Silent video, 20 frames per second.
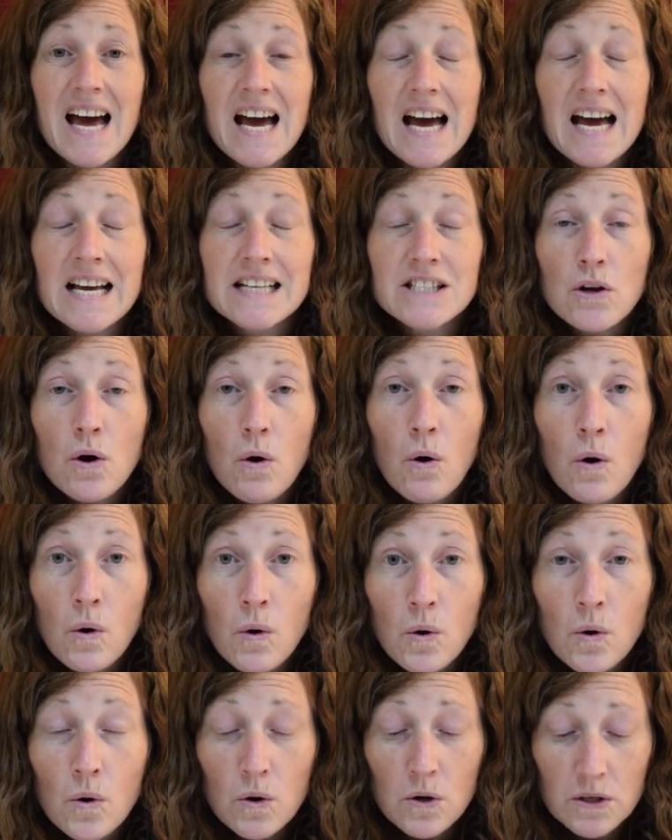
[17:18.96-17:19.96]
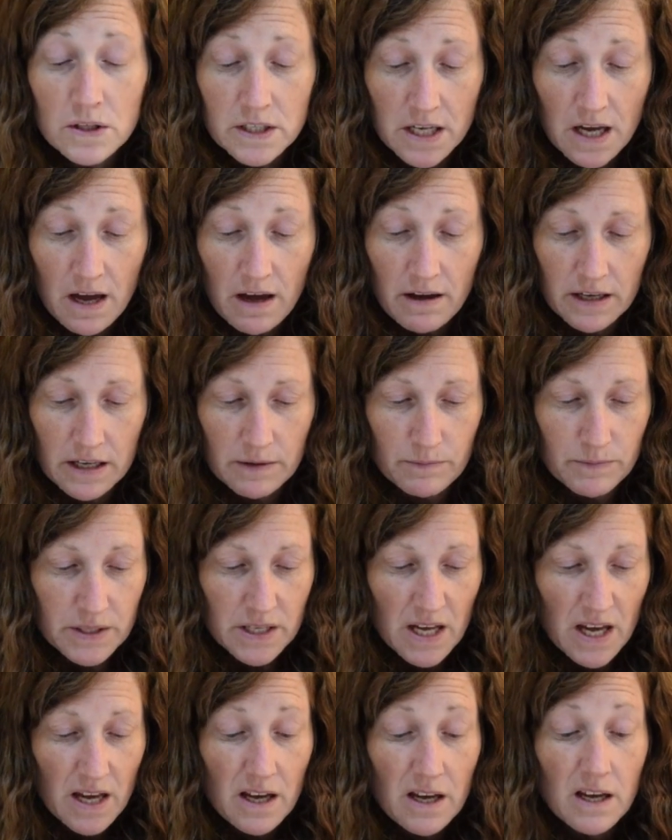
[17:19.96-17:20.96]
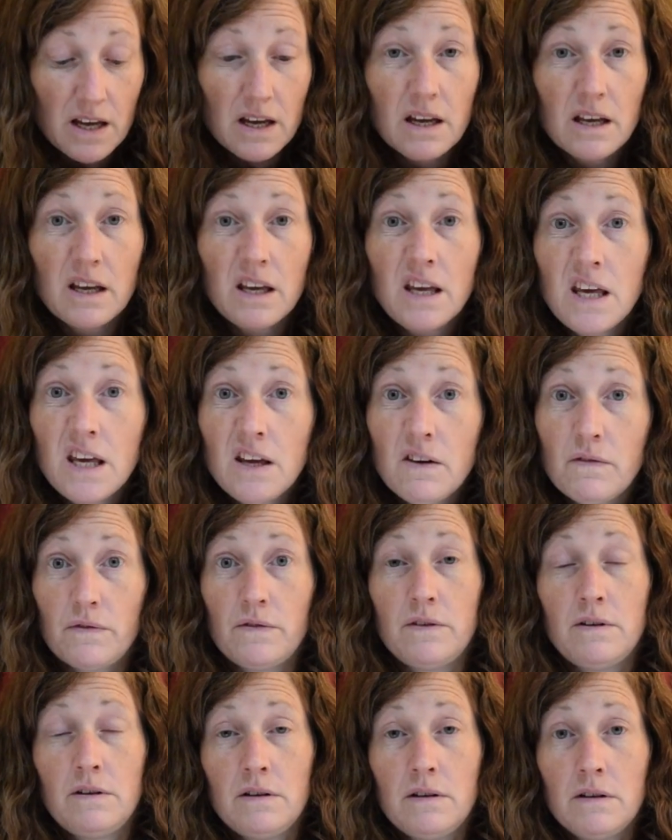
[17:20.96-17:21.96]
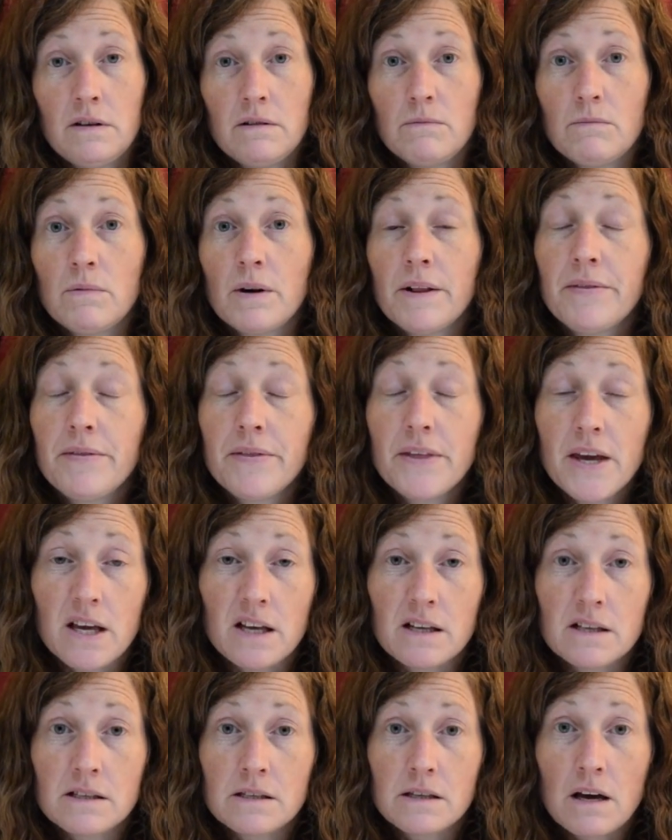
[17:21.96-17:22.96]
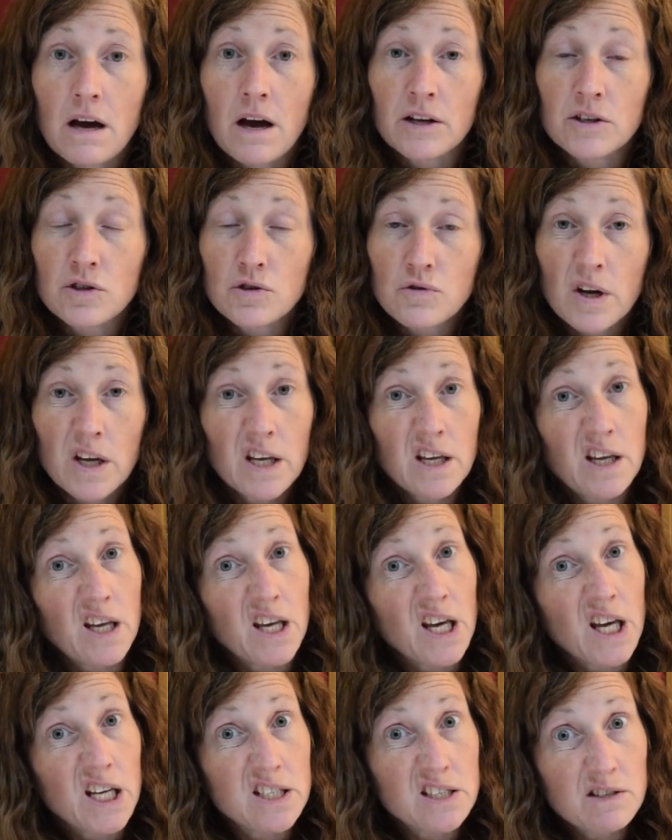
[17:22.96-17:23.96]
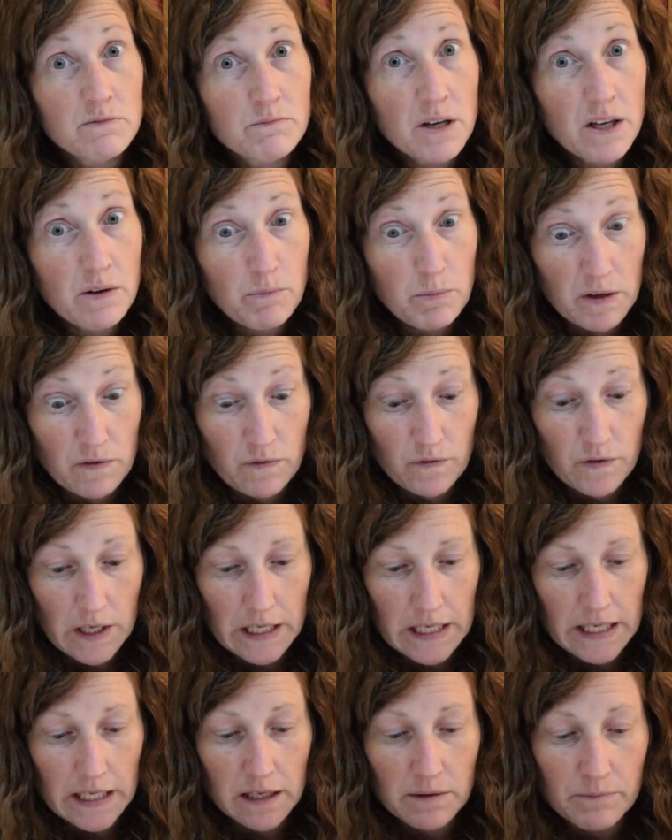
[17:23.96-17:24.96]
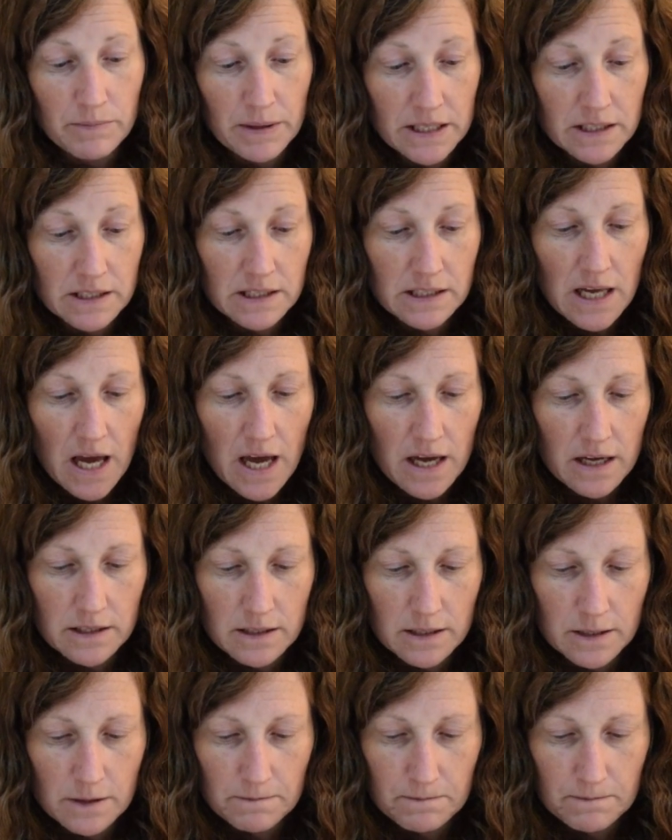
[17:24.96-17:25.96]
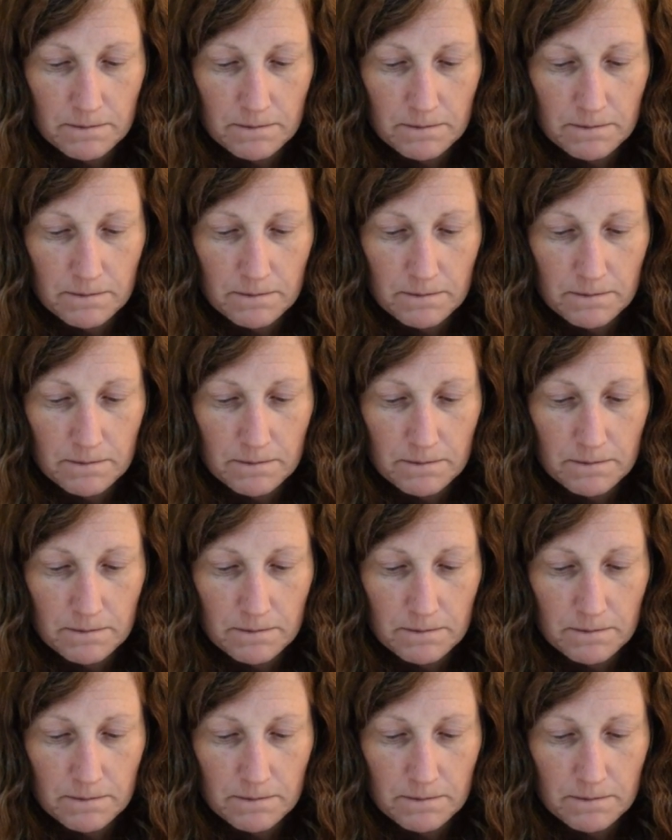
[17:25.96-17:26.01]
at all times, even when things are tricky and you might be feeling a bit sad.